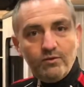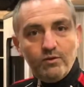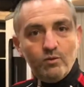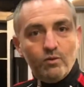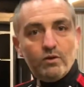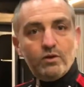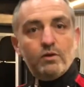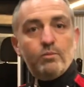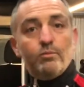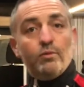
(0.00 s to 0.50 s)

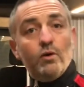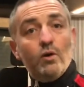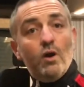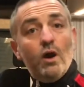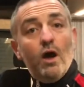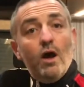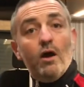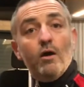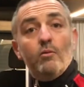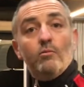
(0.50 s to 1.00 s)
want to put
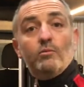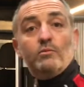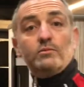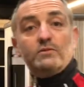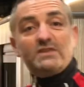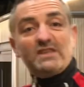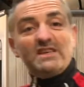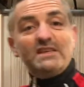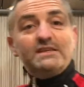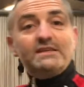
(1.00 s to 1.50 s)

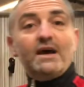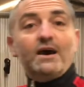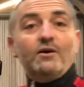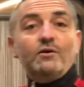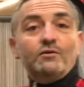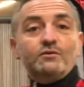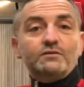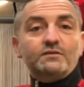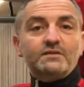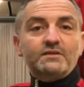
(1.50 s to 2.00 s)
tea
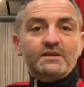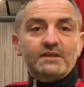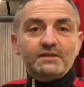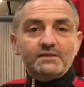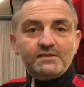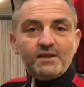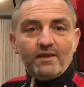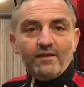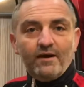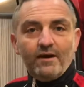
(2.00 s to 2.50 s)
towels and
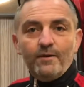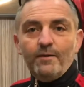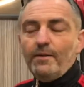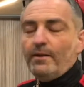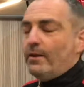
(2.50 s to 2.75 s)
things like that.